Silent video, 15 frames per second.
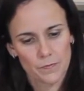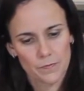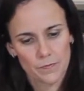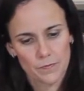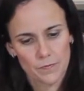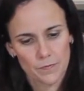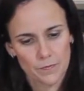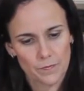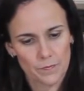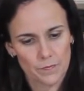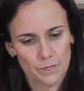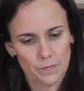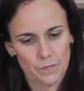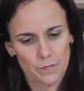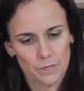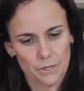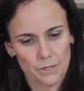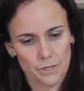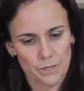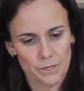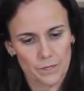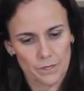
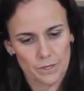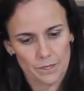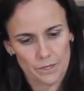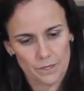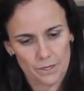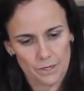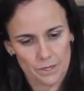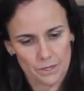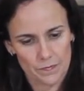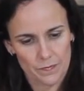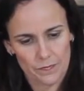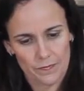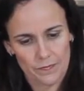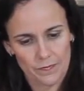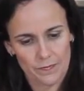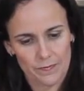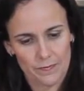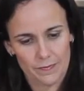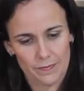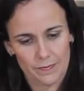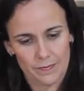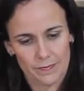
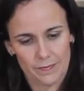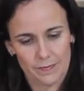Nothing is said.